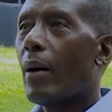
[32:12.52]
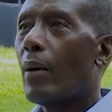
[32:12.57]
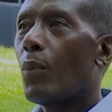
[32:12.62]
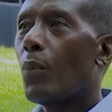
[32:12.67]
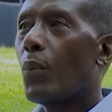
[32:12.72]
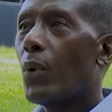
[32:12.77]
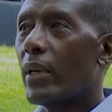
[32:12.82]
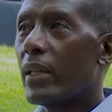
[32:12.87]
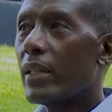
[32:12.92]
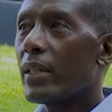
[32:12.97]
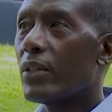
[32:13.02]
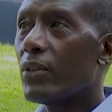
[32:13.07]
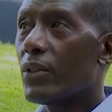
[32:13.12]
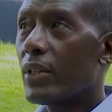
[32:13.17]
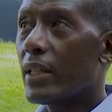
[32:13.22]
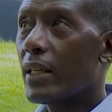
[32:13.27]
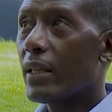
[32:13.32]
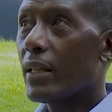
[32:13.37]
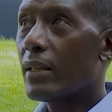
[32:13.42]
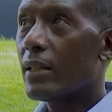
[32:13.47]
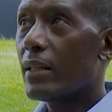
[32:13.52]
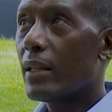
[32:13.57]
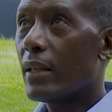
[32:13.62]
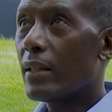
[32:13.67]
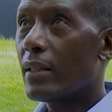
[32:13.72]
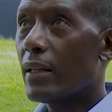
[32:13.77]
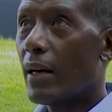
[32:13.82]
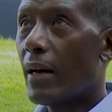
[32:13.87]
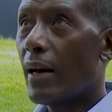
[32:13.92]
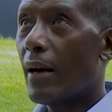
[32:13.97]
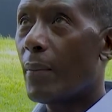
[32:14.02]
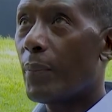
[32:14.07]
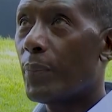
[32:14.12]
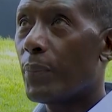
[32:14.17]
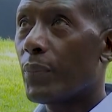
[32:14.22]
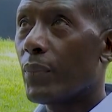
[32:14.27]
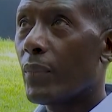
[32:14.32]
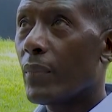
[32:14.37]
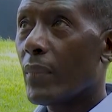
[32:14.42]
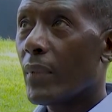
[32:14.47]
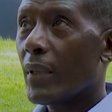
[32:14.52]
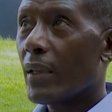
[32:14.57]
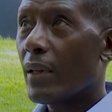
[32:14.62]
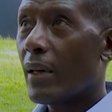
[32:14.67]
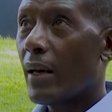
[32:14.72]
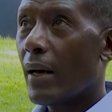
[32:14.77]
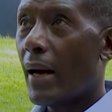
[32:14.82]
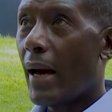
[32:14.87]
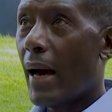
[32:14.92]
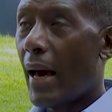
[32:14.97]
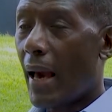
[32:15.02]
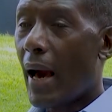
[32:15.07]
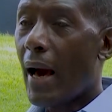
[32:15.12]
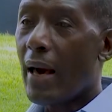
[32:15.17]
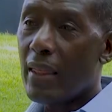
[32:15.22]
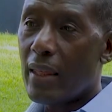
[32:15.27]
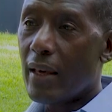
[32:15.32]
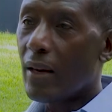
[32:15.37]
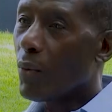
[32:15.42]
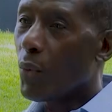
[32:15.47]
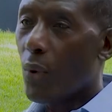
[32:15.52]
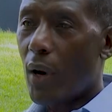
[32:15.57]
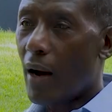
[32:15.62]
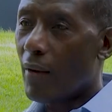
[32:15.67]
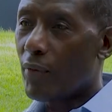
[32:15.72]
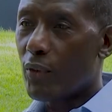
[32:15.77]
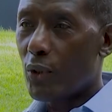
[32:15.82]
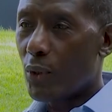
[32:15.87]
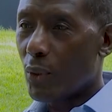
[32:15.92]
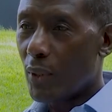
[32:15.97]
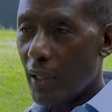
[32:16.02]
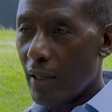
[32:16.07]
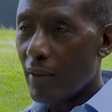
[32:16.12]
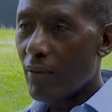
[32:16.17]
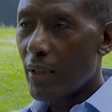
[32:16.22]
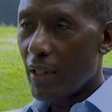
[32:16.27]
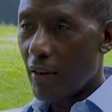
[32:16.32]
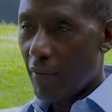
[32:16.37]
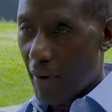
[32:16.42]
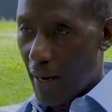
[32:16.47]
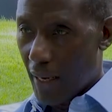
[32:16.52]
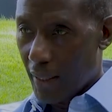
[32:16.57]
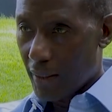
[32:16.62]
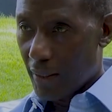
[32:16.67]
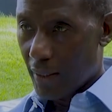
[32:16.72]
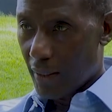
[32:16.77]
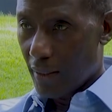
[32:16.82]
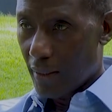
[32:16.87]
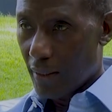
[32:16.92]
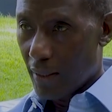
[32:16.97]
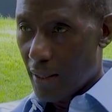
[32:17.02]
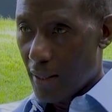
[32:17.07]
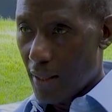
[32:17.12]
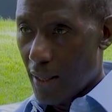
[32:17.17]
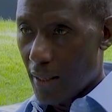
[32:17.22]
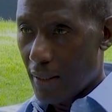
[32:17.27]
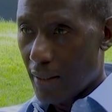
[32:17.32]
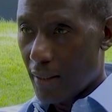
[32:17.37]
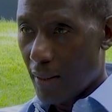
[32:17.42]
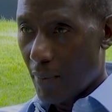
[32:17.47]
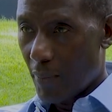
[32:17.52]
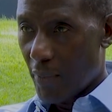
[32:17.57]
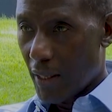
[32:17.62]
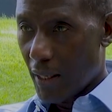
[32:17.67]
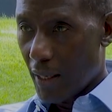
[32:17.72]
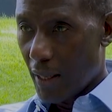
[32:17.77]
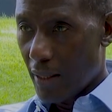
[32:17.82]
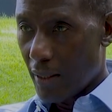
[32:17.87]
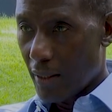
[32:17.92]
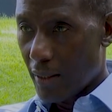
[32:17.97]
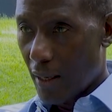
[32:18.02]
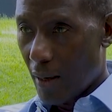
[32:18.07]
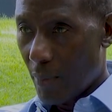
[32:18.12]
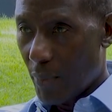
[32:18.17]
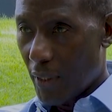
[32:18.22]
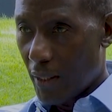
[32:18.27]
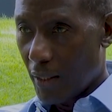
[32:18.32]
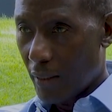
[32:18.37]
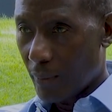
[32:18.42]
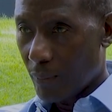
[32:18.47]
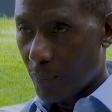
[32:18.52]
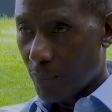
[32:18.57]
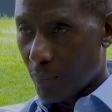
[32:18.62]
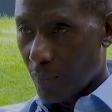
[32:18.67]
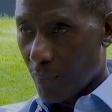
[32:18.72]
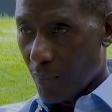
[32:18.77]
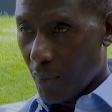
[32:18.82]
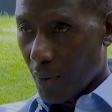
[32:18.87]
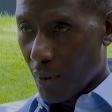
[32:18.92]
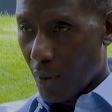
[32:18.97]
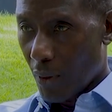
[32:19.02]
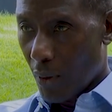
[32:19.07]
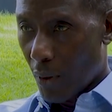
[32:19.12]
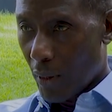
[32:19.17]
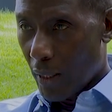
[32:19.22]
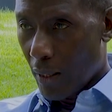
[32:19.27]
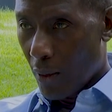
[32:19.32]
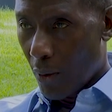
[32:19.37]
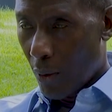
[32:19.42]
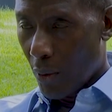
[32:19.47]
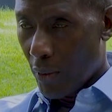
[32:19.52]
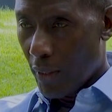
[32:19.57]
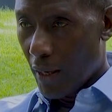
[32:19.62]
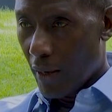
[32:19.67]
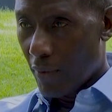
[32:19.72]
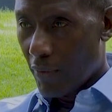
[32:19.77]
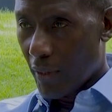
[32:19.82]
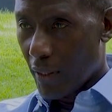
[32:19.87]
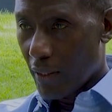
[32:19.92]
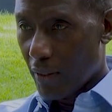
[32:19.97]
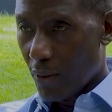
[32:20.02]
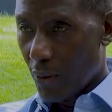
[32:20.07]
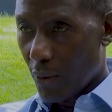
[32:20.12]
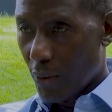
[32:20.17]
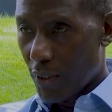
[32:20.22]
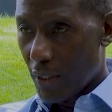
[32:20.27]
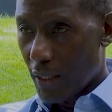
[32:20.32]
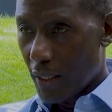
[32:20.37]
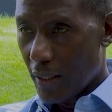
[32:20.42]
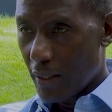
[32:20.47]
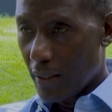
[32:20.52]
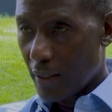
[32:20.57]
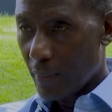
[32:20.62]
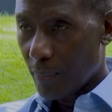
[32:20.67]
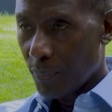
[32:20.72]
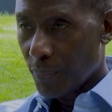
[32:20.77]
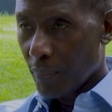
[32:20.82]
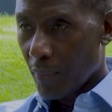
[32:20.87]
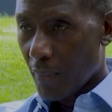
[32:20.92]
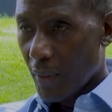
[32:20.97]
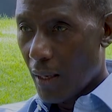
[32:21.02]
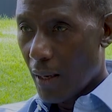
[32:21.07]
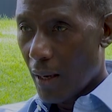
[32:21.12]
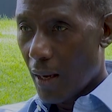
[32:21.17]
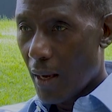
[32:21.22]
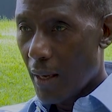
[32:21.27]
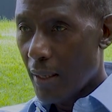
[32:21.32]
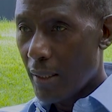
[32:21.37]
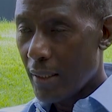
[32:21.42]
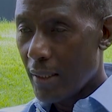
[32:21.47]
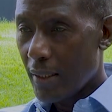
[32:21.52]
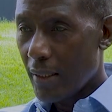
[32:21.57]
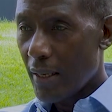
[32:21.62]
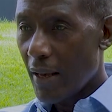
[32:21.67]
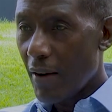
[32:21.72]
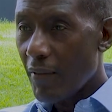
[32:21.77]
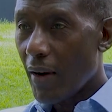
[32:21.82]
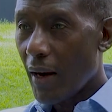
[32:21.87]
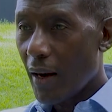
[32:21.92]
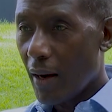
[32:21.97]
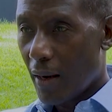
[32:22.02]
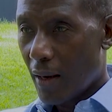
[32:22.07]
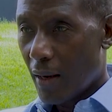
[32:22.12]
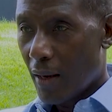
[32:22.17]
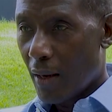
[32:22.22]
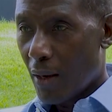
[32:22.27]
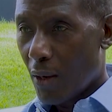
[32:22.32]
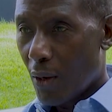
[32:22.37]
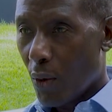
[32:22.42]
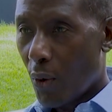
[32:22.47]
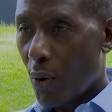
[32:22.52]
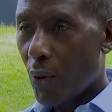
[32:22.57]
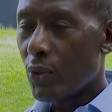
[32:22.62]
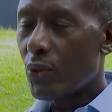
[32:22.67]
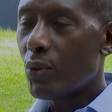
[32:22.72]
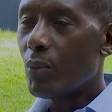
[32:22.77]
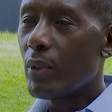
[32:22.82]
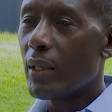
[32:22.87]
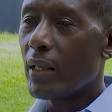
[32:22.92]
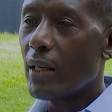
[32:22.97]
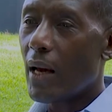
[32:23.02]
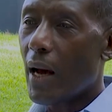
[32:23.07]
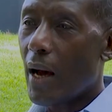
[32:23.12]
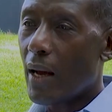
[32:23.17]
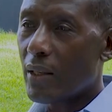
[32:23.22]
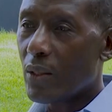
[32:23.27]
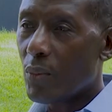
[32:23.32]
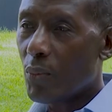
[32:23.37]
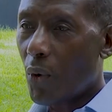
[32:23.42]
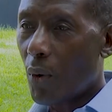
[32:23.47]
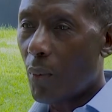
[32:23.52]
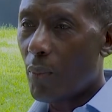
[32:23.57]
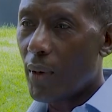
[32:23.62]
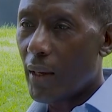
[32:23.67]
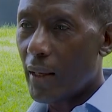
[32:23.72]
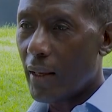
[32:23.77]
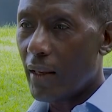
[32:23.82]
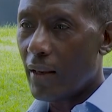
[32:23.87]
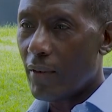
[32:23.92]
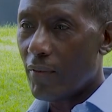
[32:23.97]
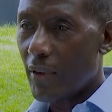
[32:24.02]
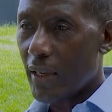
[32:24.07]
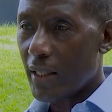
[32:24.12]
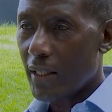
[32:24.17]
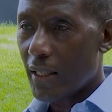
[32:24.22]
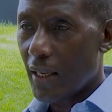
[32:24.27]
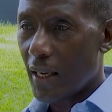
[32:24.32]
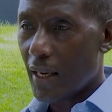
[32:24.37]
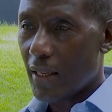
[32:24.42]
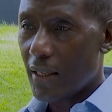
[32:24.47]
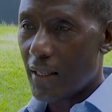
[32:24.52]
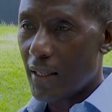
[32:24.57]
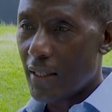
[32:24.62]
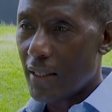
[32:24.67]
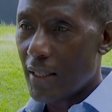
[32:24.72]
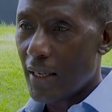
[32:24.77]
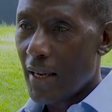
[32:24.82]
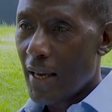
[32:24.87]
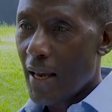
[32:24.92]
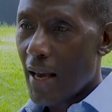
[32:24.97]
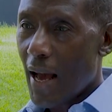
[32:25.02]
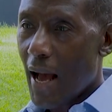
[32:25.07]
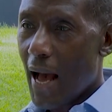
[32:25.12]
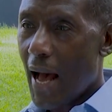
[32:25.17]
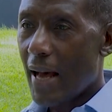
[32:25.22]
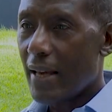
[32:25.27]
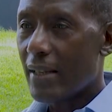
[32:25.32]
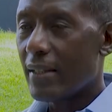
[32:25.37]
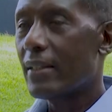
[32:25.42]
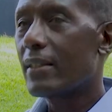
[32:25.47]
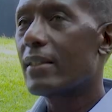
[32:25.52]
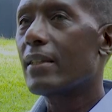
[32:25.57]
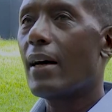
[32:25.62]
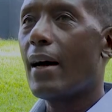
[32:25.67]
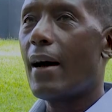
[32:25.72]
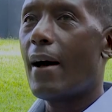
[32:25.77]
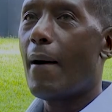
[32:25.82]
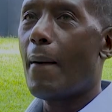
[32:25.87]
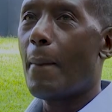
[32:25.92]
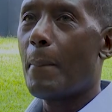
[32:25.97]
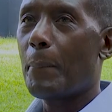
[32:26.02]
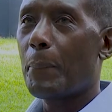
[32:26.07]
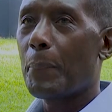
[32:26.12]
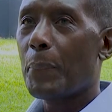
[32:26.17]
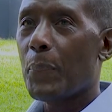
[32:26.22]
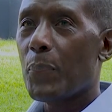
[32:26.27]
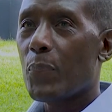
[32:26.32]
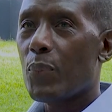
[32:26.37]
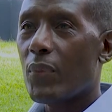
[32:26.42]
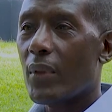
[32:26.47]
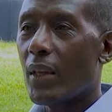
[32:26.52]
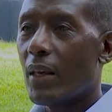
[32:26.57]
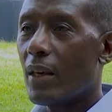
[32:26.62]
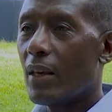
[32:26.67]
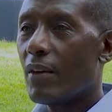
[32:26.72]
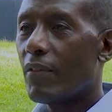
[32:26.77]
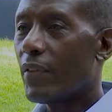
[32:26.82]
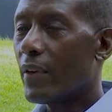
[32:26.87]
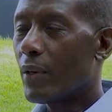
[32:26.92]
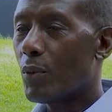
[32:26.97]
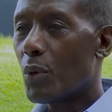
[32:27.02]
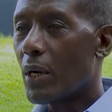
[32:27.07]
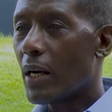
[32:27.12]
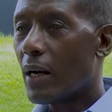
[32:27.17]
What is interesting is that I think we have to live with the fact that something like this happening on the African continent is never going to be as properly investigated as if it